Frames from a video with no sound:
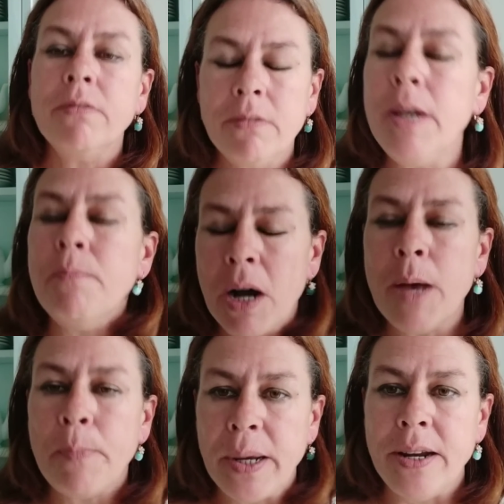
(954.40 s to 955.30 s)
in my
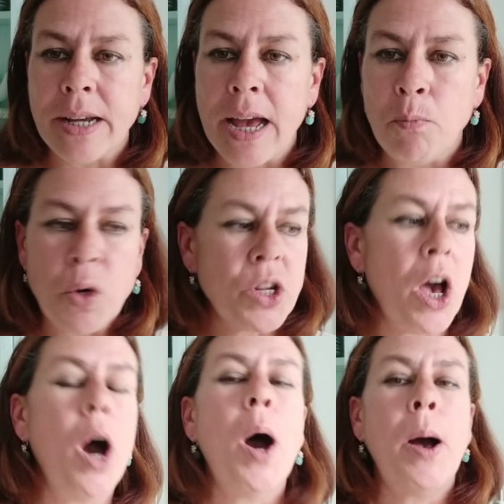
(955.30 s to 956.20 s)
opinion, again, was
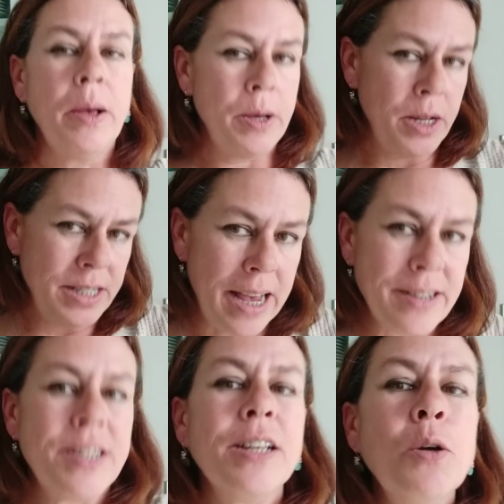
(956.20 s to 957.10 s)
her
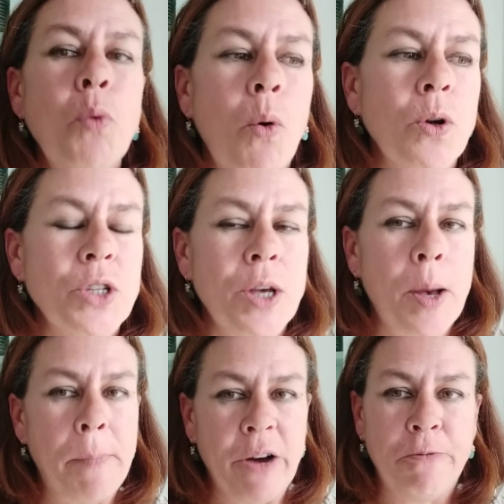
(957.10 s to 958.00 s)
testing the
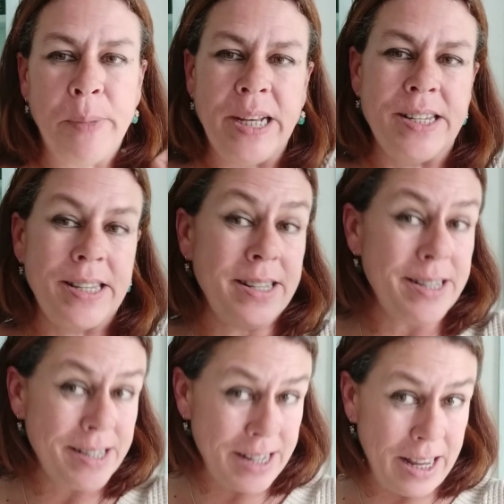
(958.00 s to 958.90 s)
water, puff pieces to
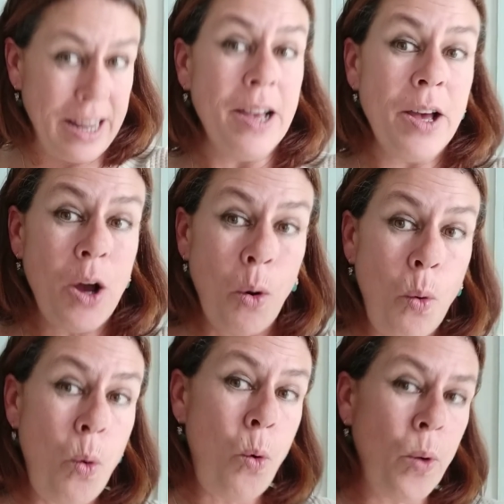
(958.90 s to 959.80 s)
see,
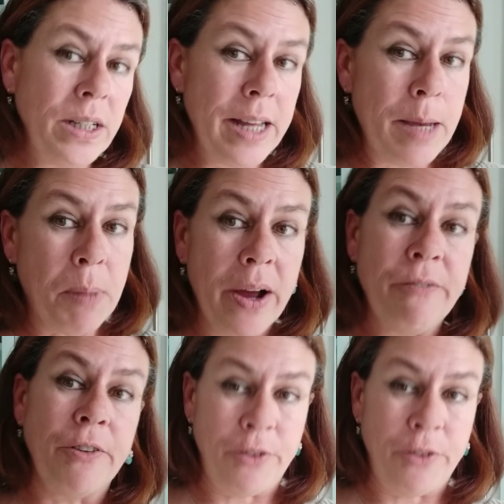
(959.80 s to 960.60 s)
oh, will they bite for